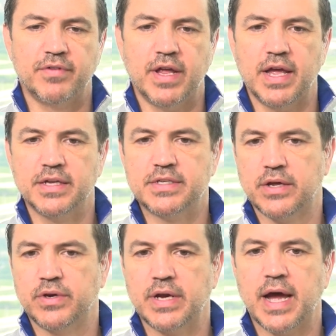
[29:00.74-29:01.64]
days
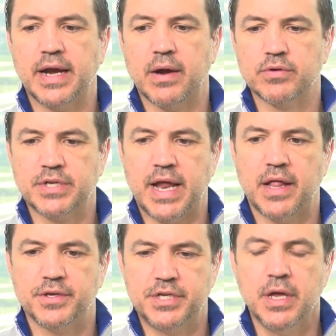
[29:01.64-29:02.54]
down to 9 hours
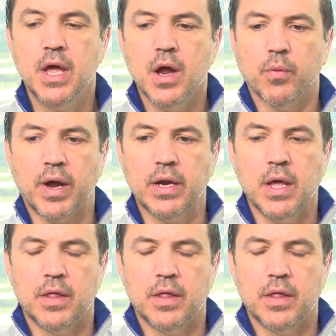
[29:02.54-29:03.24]
analogy, right?